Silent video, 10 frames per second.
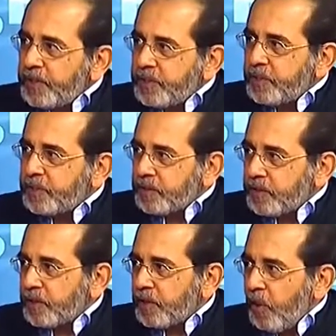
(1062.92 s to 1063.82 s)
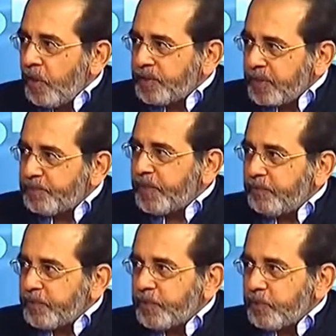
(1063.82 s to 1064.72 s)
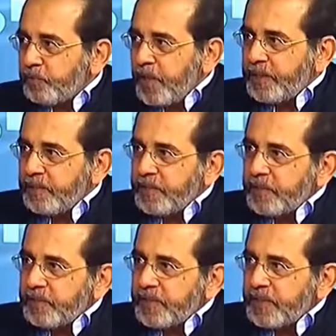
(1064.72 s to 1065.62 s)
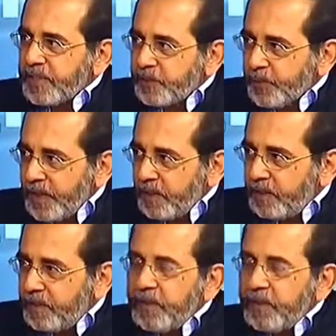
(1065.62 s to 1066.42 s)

But this is something which is of wider interest as well.